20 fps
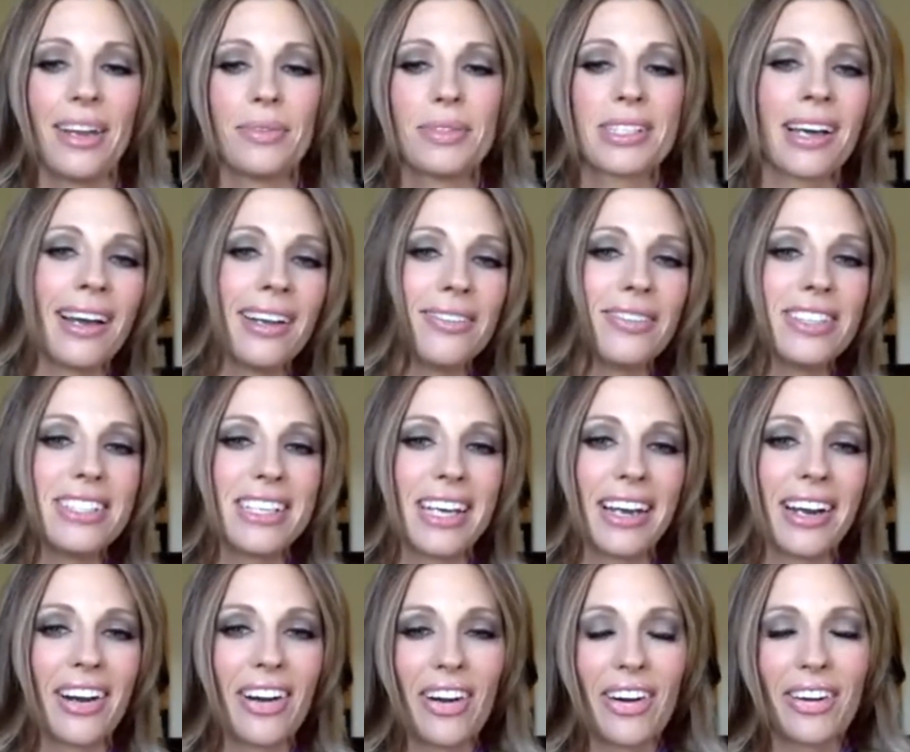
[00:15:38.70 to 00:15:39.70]
and it was kind of a
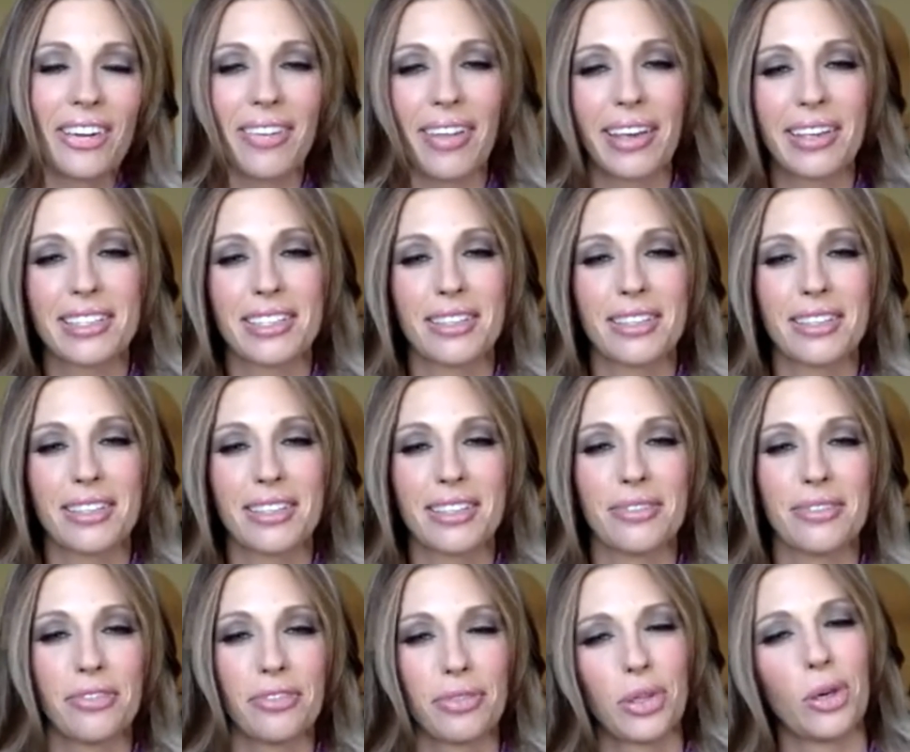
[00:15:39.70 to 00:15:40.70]
dare, like some
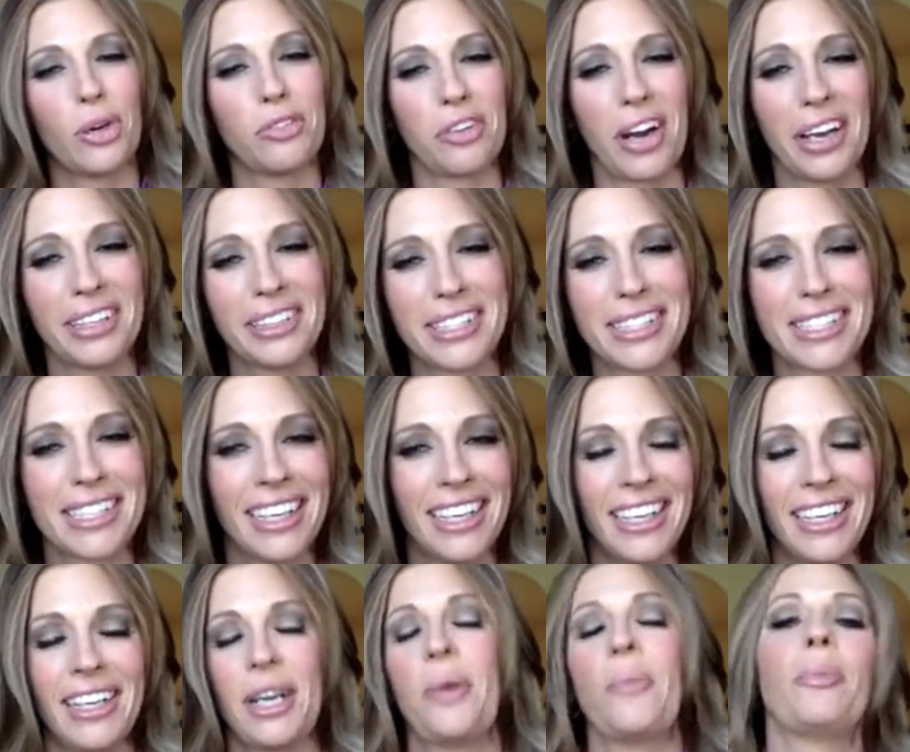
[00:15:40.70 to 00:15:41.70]
girlfriends,
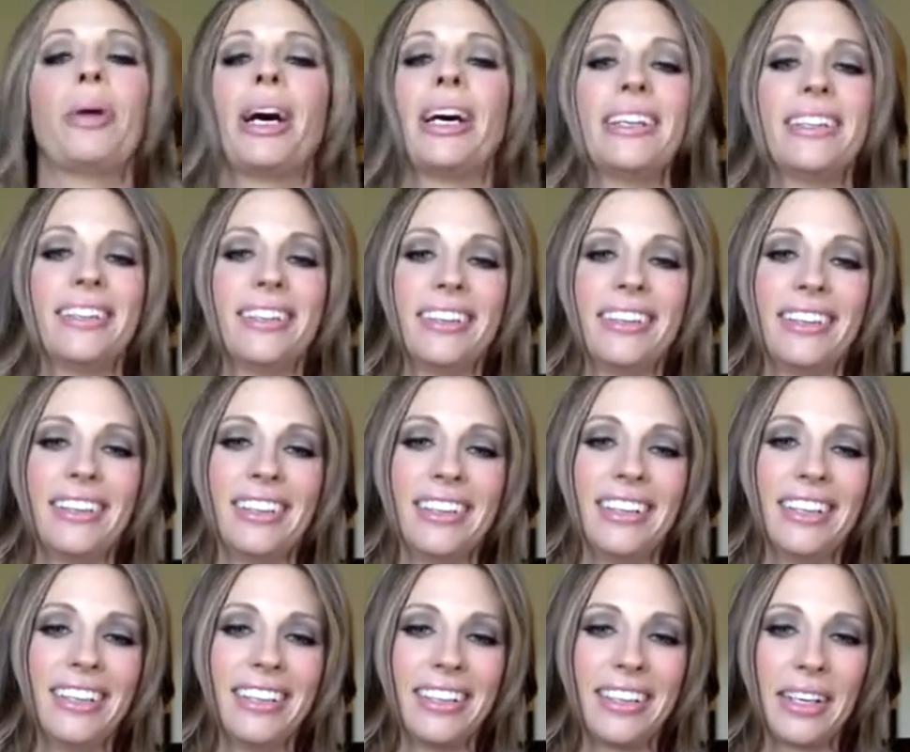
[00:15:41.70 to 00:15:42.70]
but
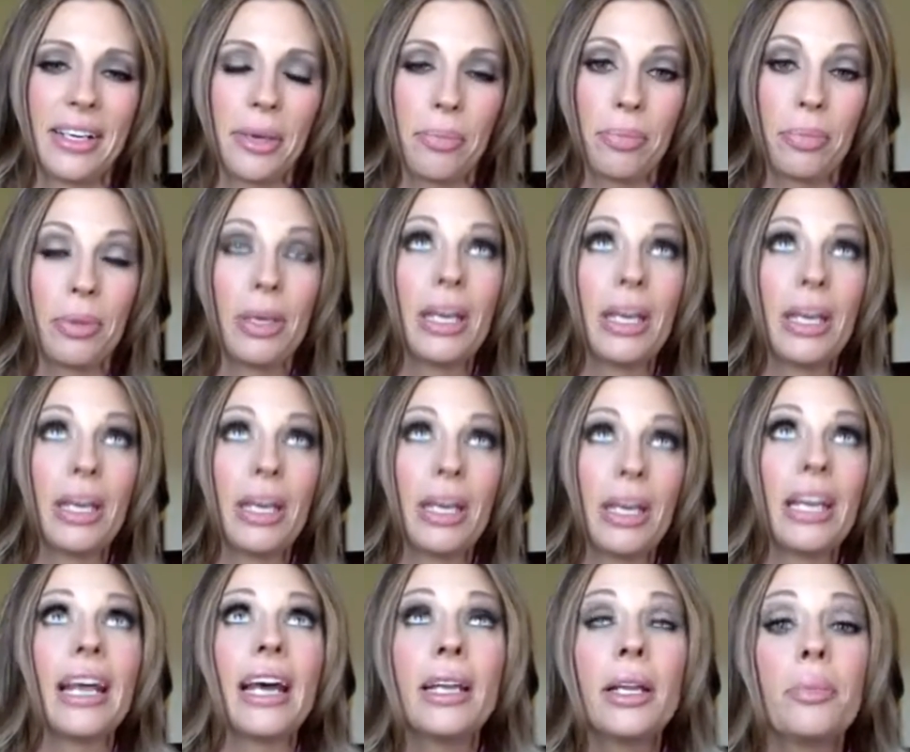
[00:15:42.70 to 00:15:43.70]
it ended up
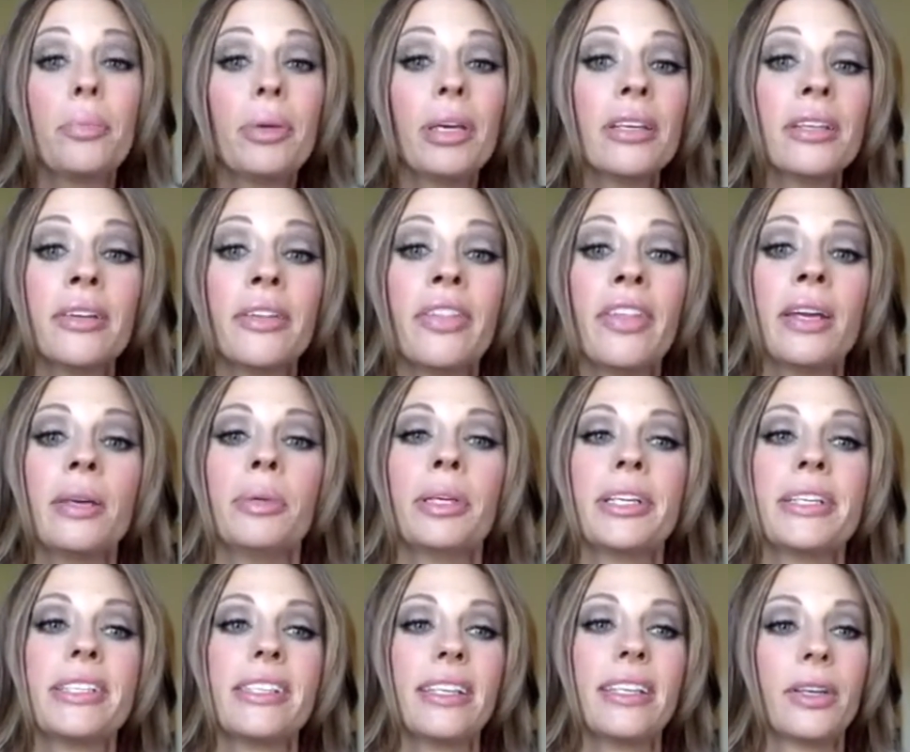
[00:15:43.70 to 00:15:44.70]
it ended up being a good thing
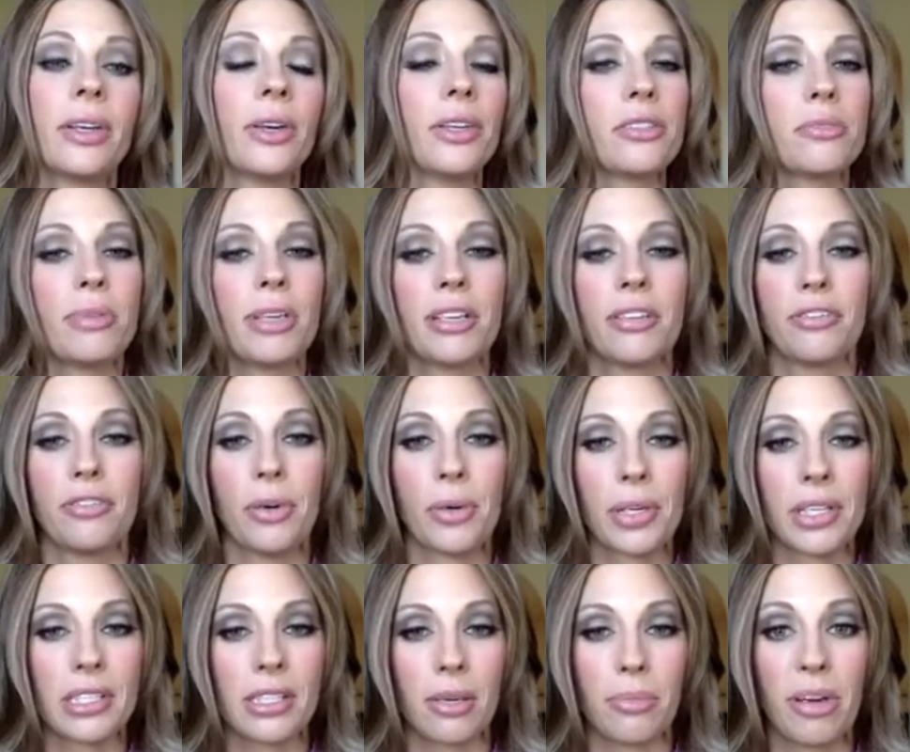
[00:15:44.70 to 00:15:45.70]
because it encouraged me to
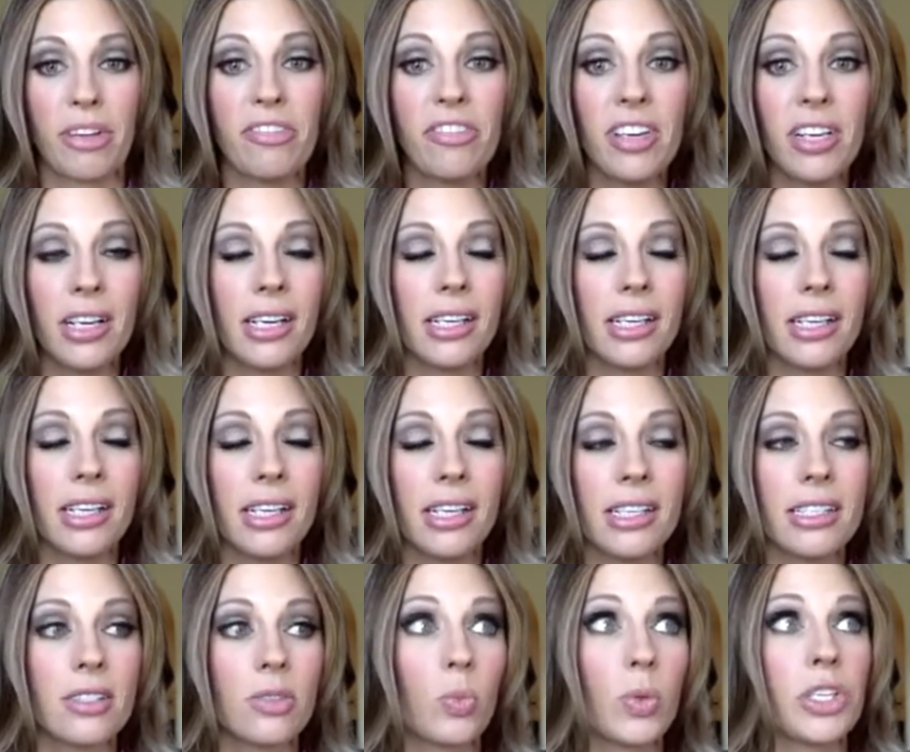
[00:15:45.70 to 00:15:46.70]
focus on my
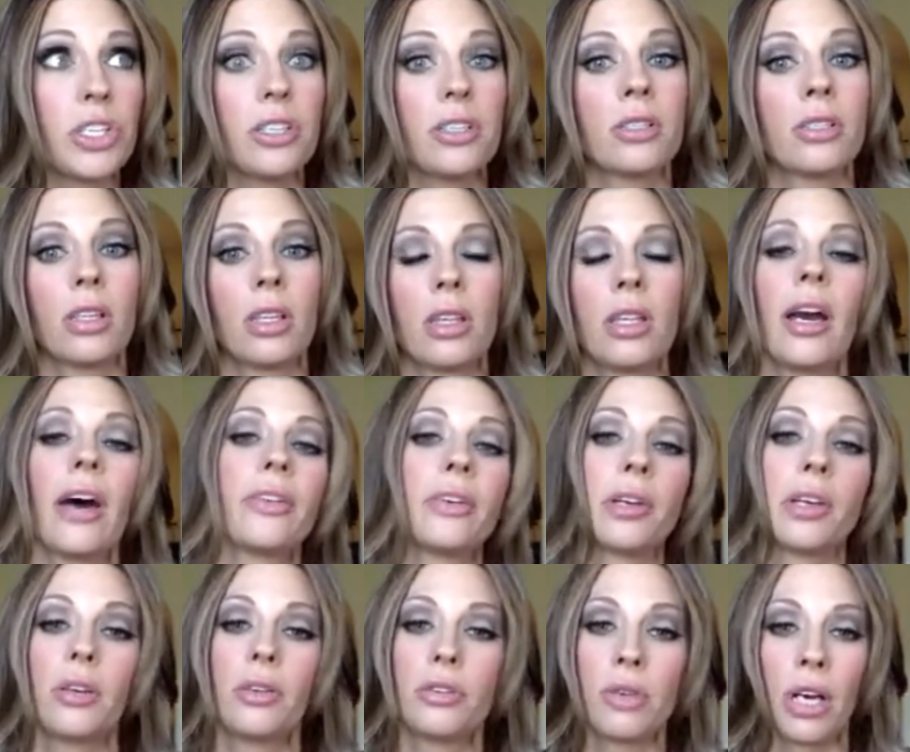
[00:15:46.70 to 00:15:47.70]
fitness, which is the
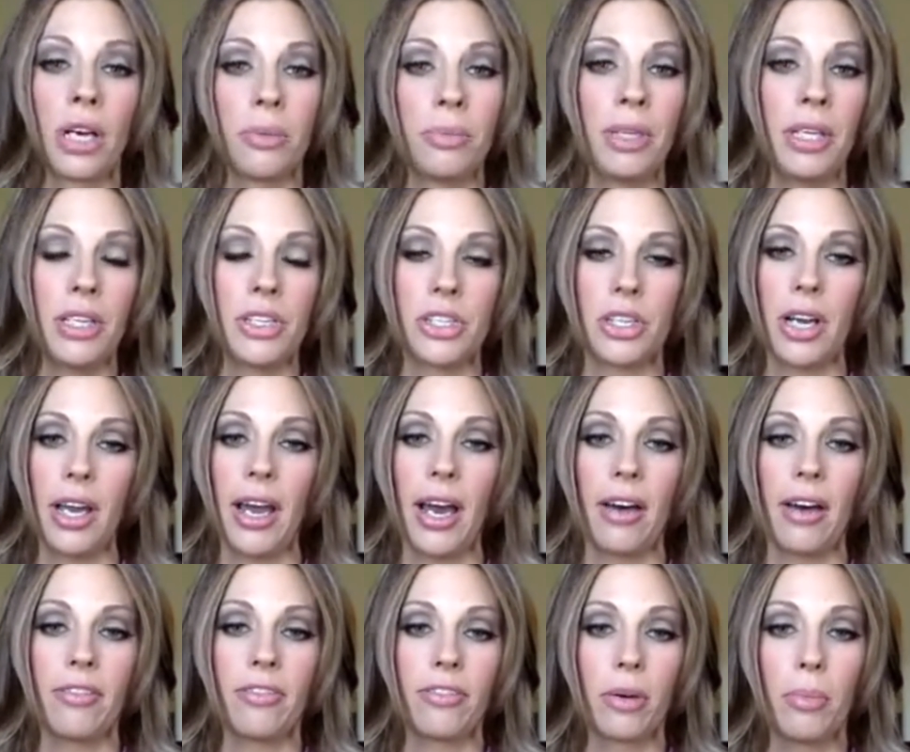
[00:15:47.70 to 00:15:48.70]
other huge recommendation
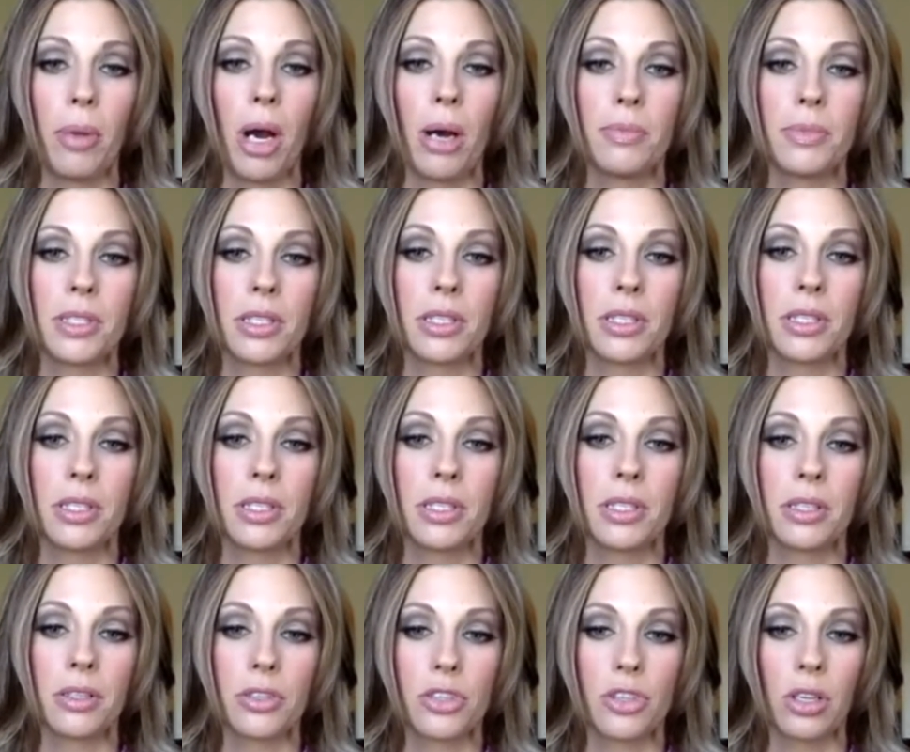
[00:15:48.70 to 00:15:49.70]
I have for moms that
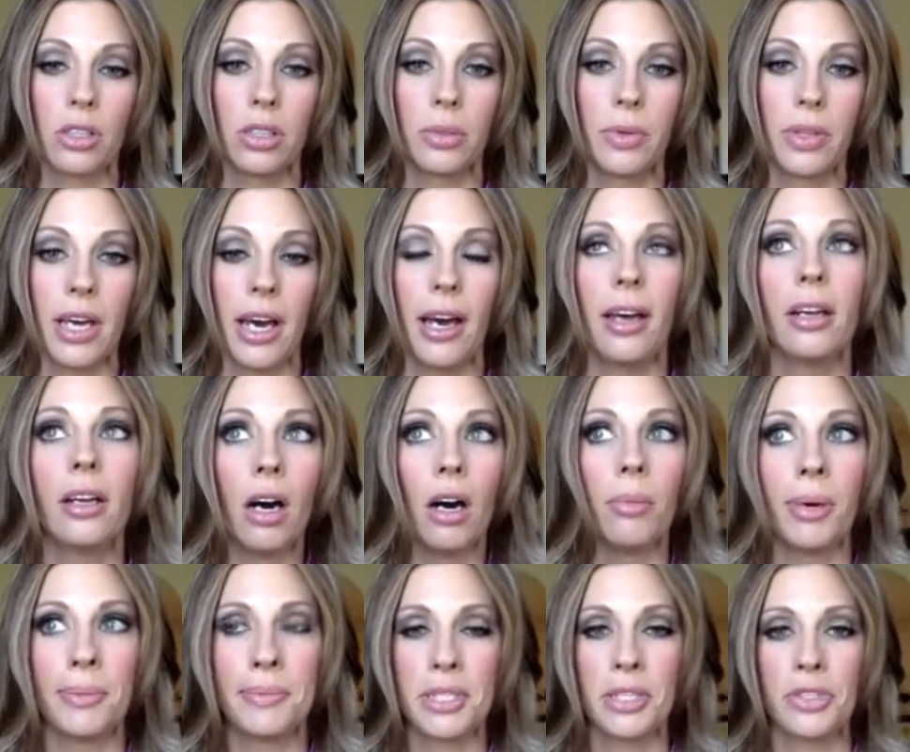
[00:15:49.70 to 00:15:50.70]
are struggling with that and
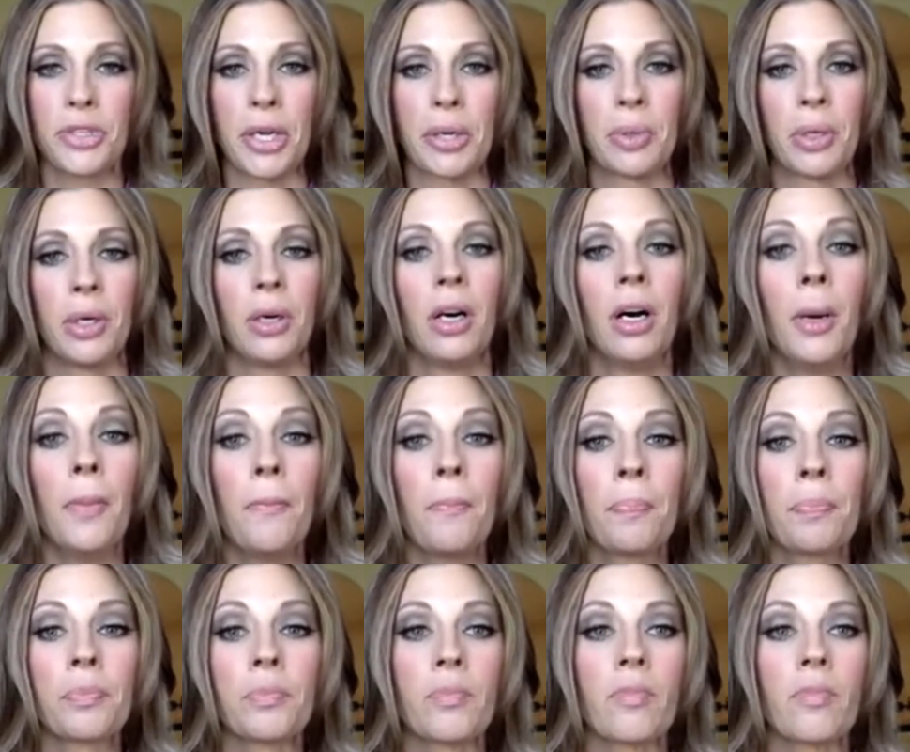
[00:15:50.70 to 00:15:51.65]
all moms in general.